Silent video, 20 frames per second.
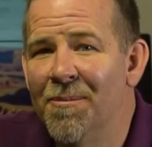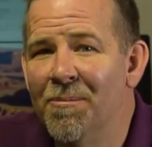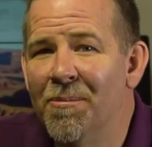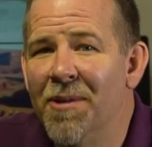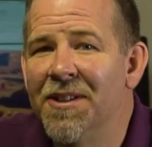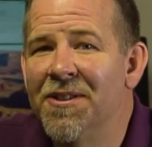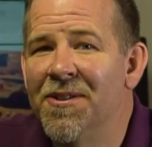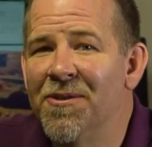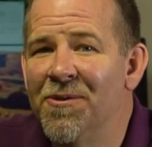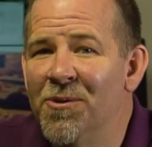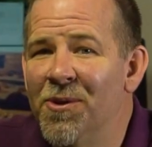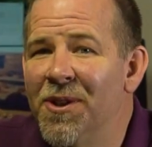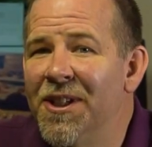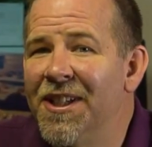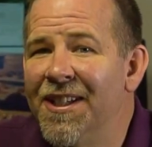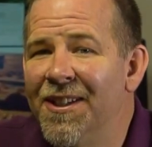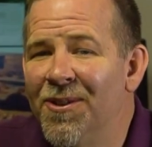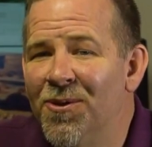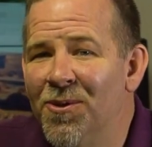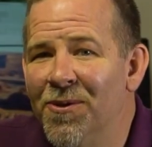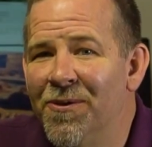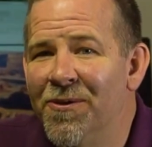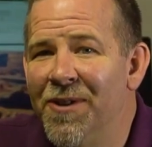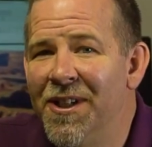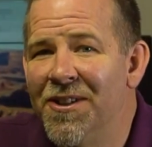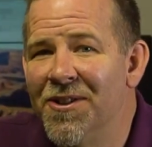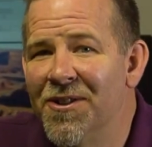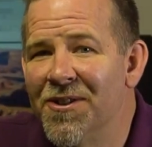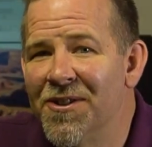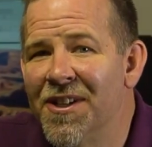a bunch of really cool
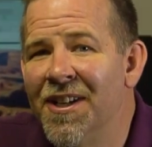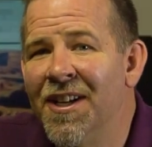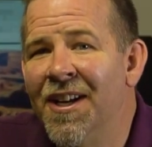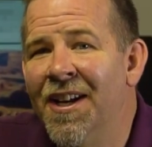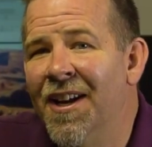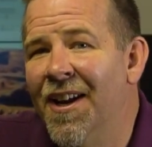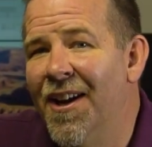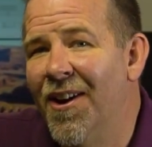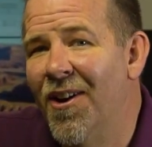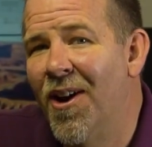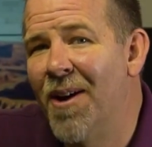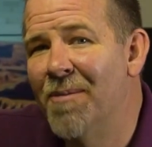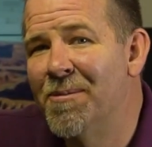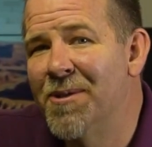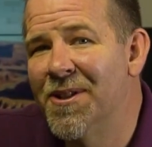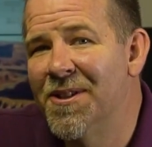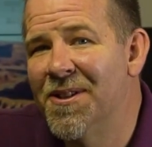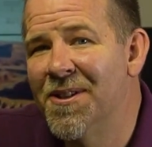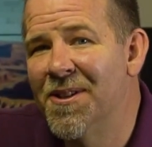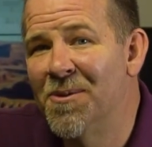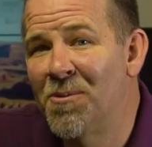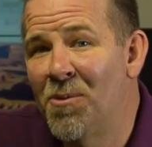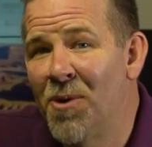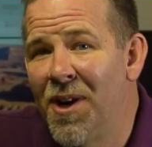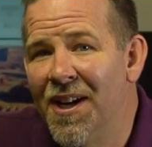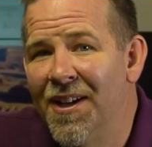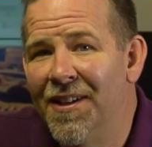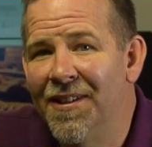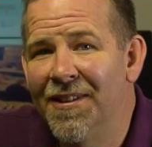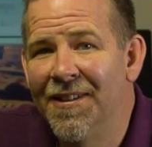features and options as
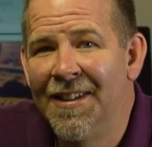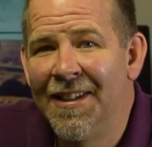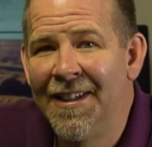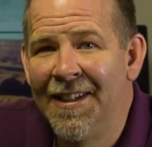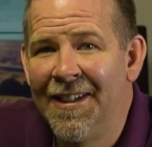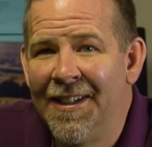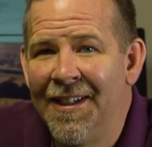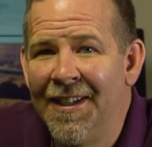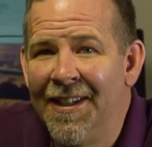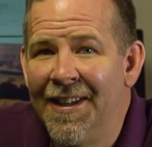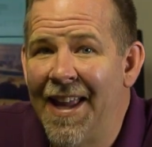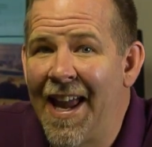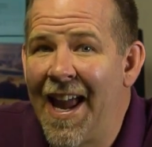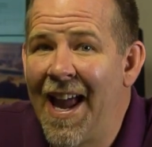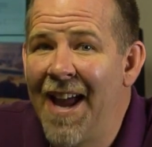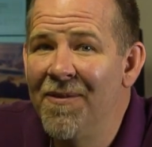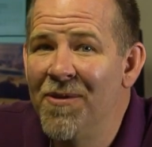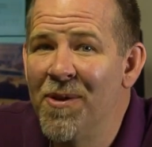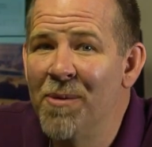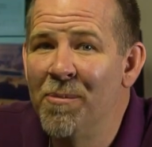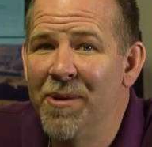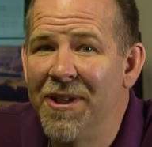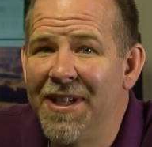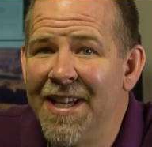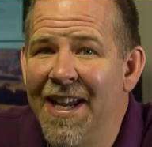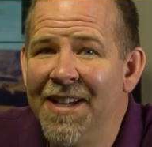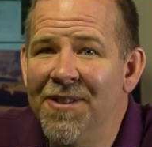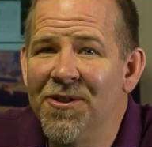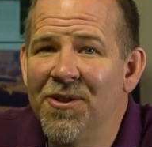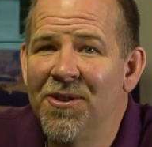well that have the
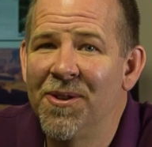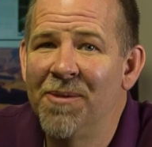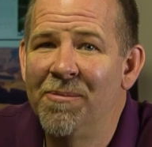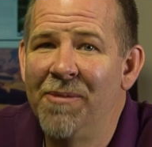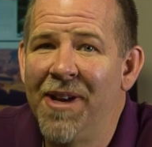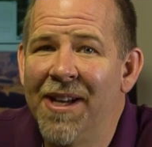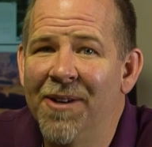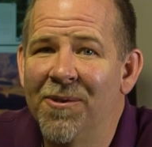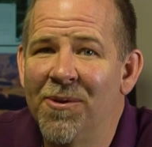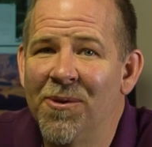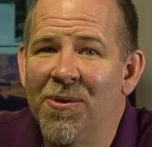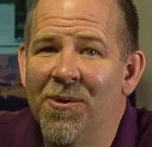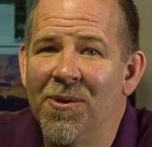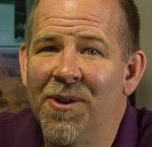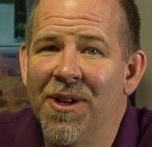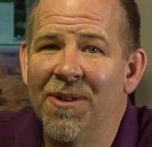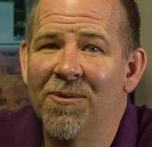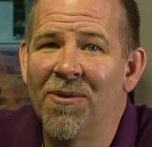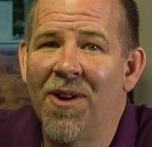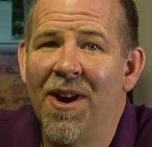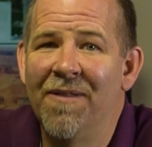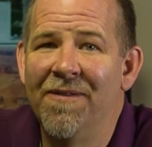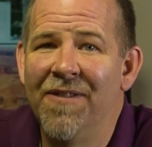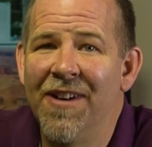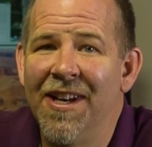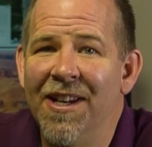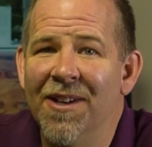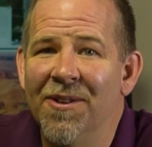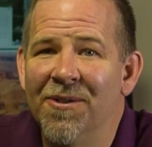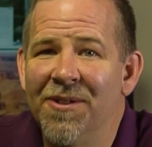potential to make recording RAW
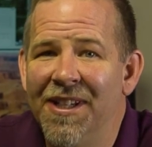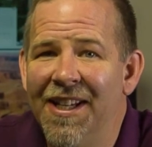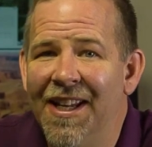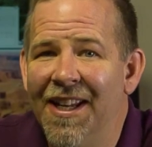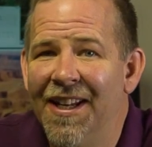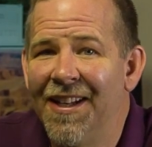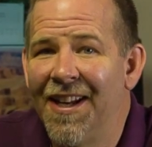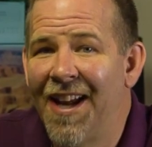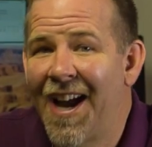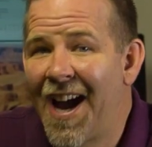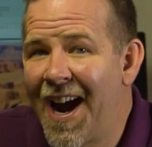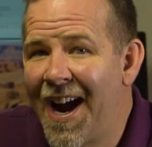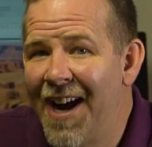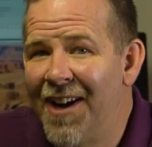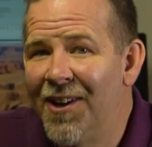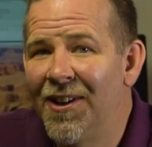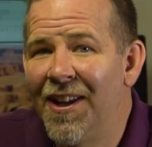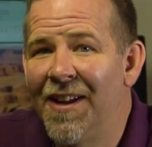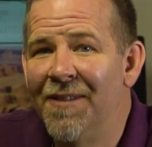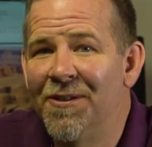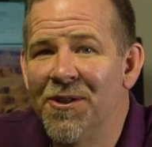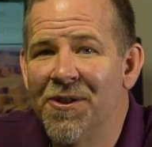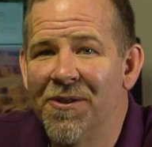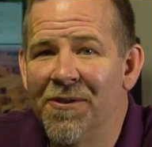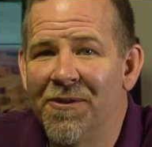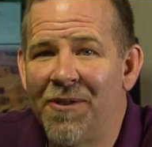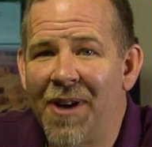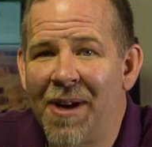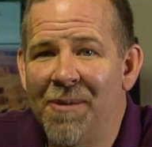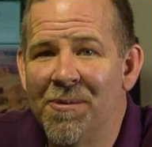video to get higher levels of
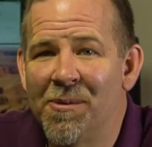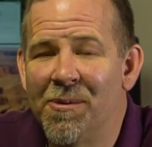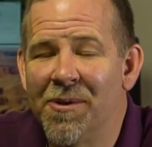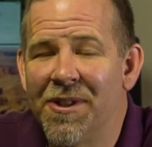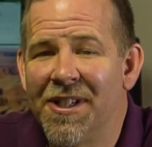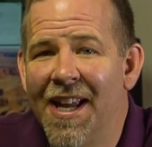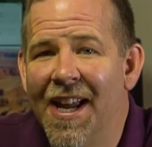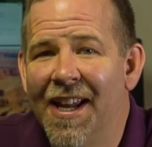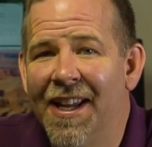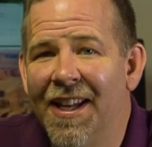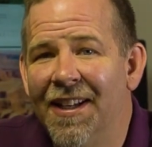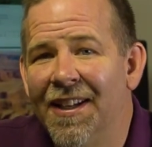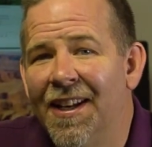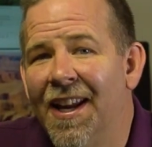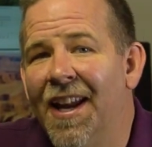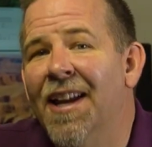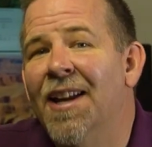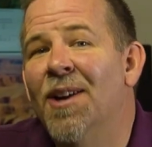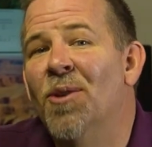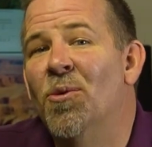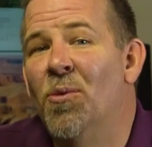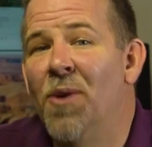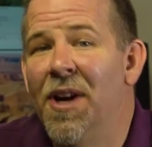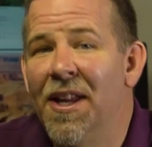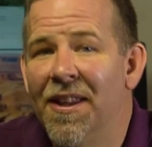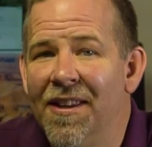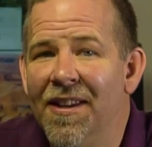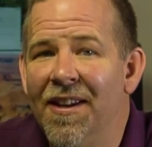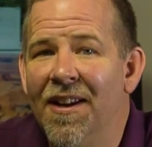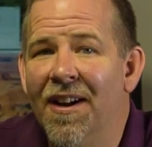frames per second
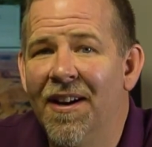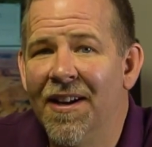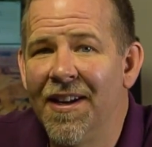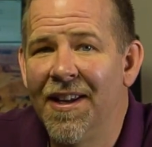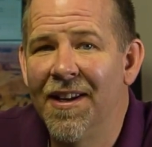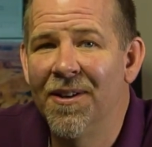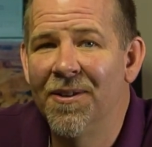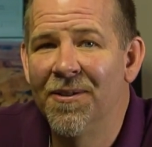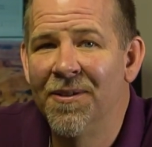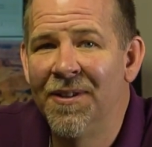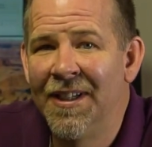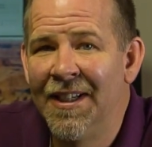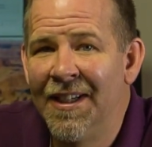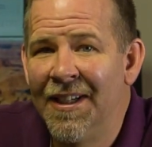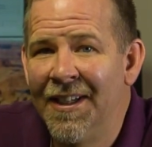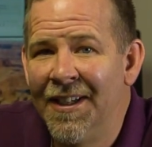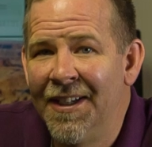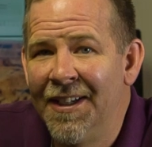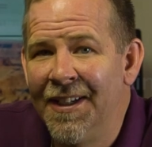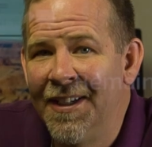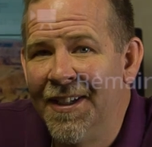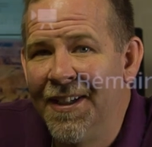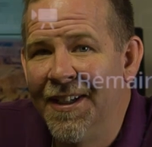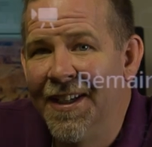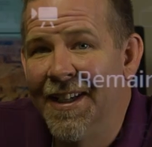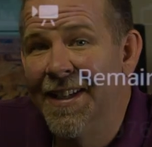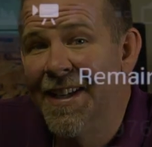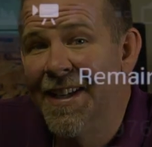with the audio. It